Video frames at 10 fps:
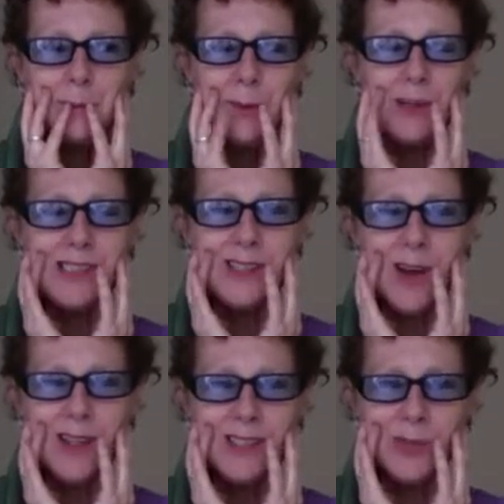one
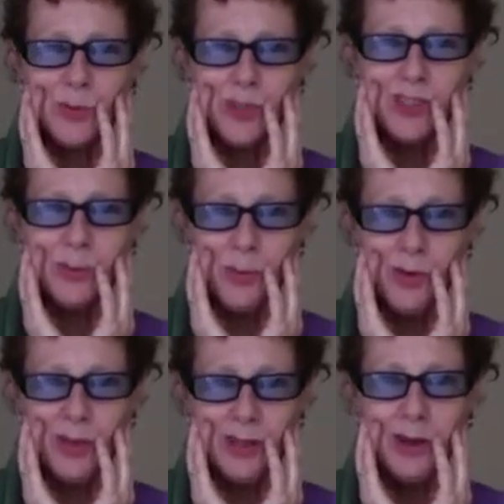side stood in the
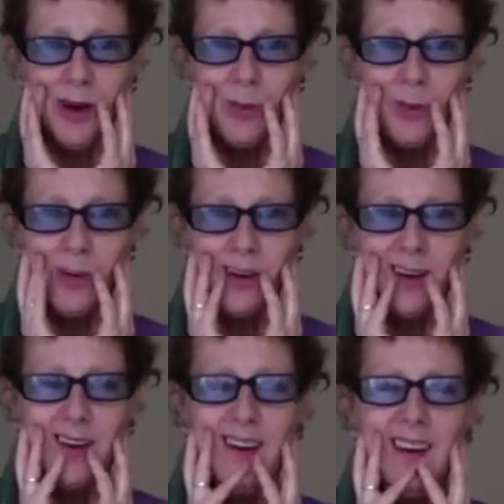really hot
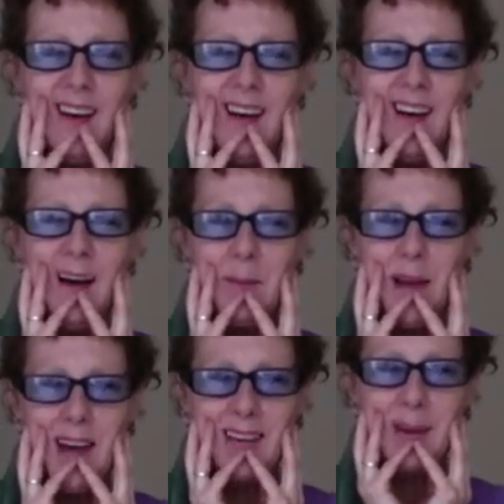water,
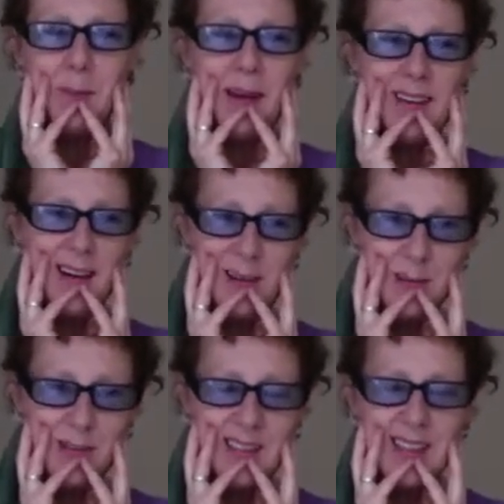how to get back out
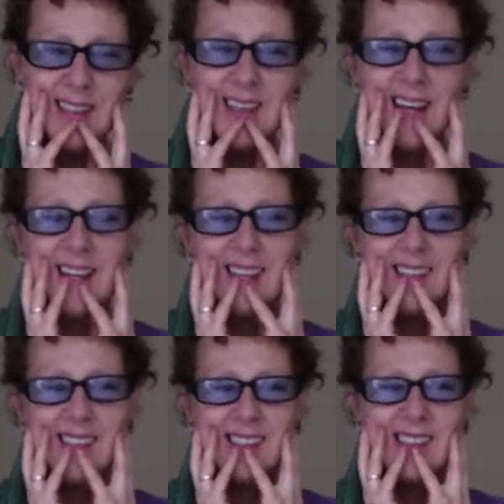of it,
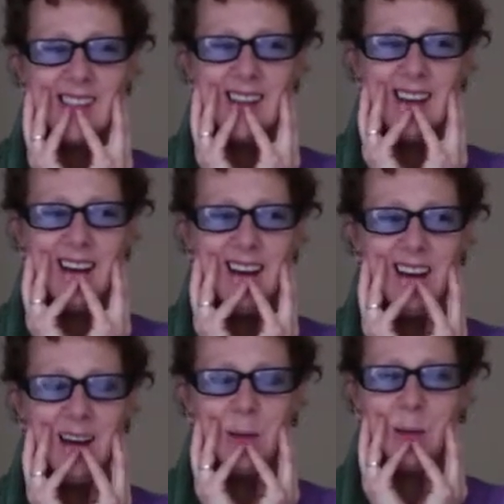and
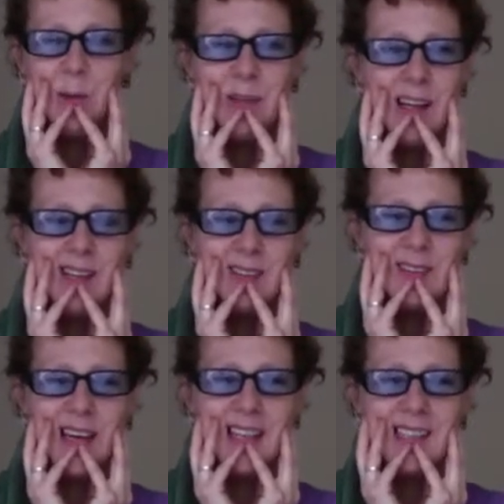how to coordinate all
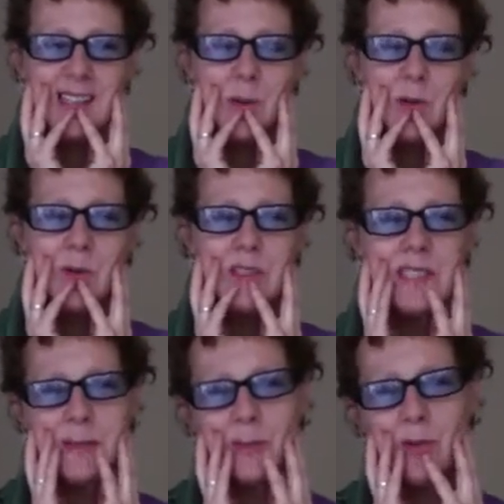that. So an
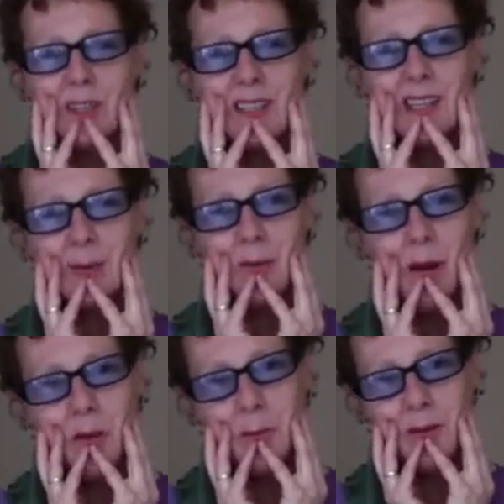autism-friendly
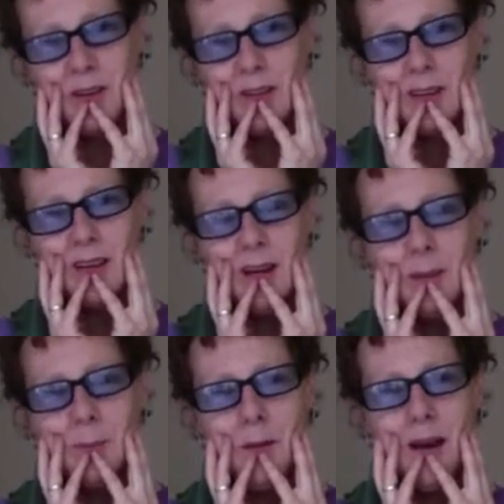environment
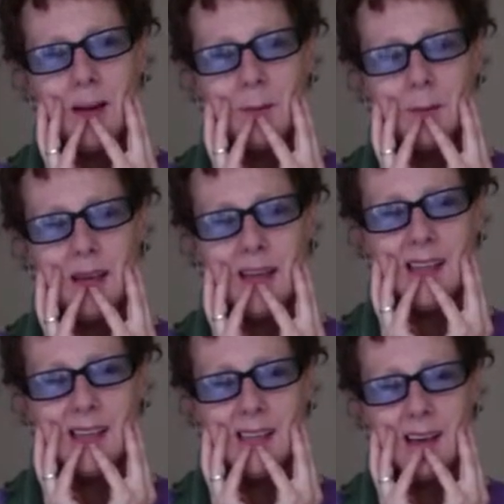might
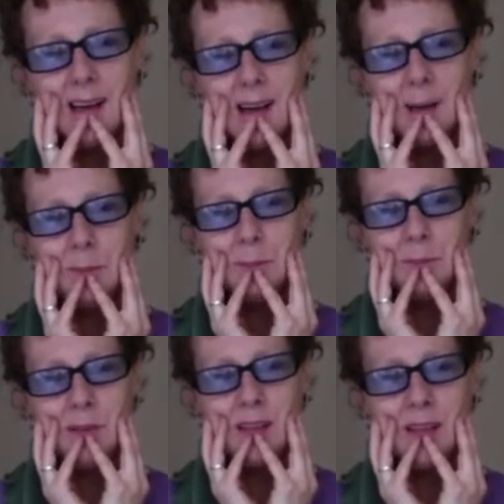mean
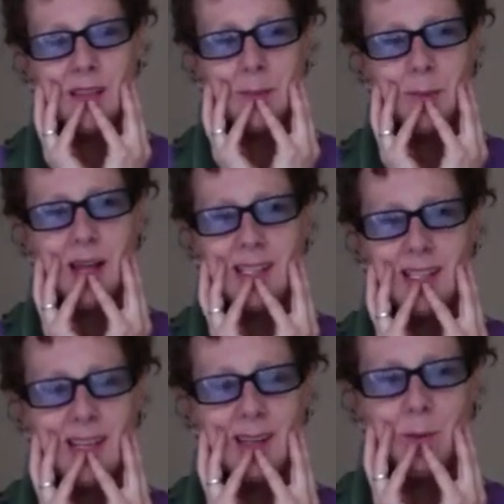it's a place
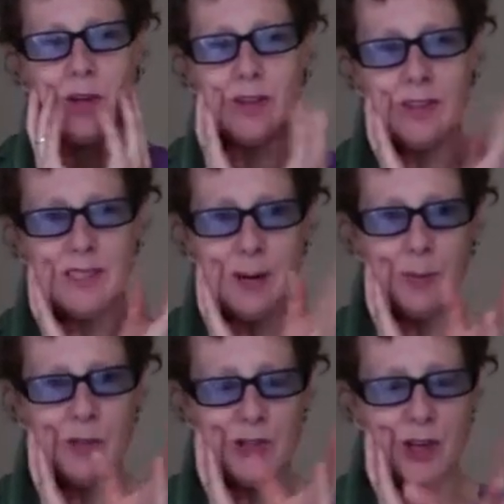where the
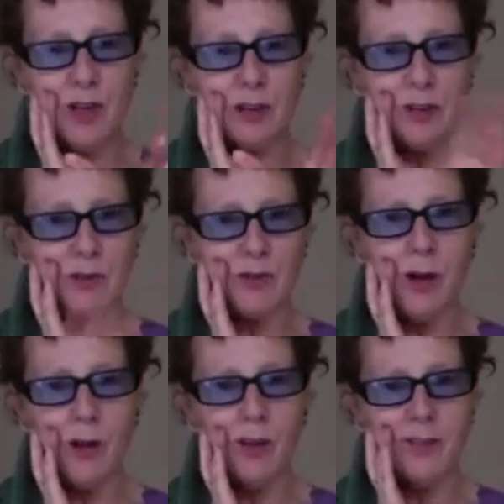temperature
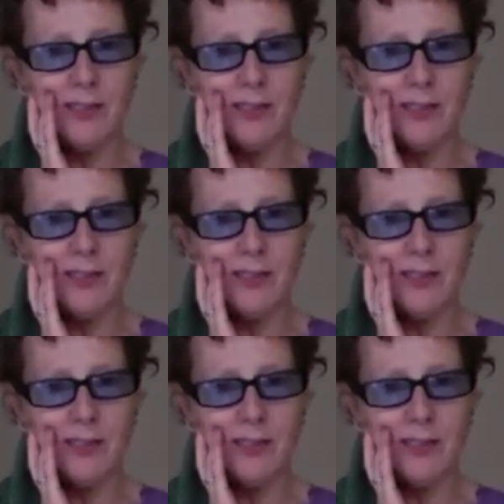control on the